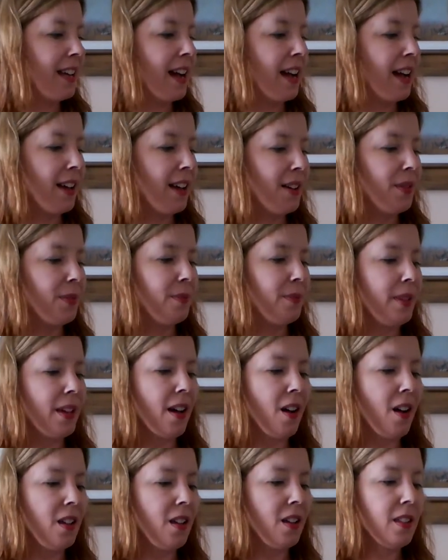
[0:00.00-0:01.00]
Um,
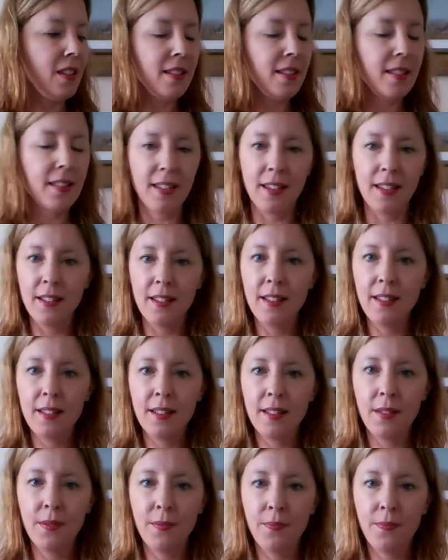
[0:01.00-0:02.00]
all this
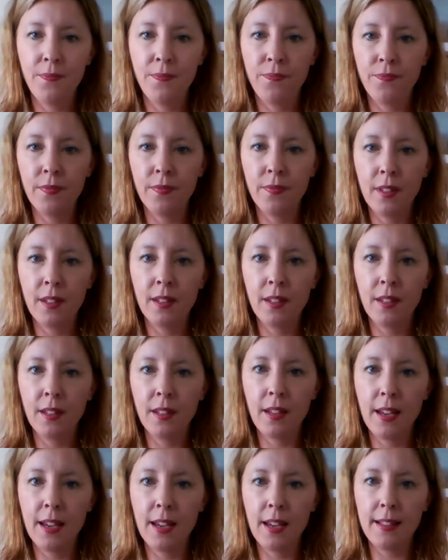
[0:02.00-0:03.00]
is,
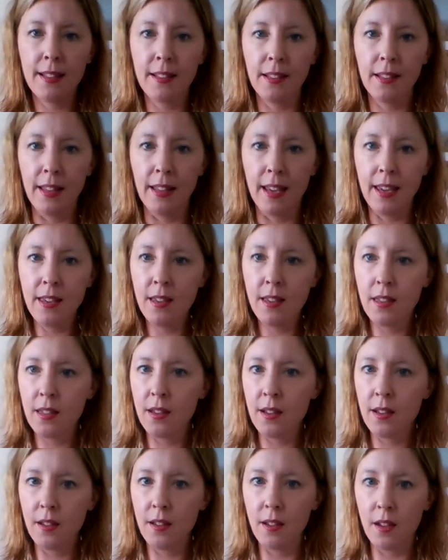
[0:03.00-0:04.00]
is a length
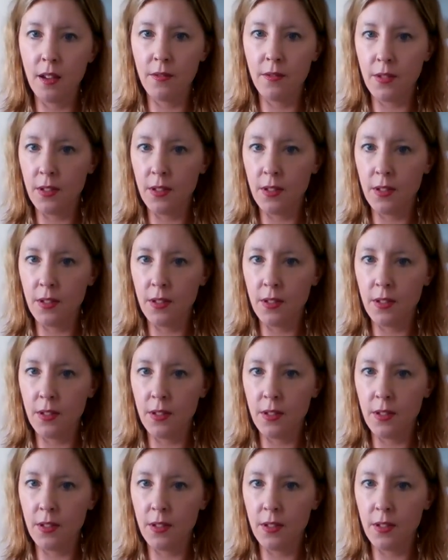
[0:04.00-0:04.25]
of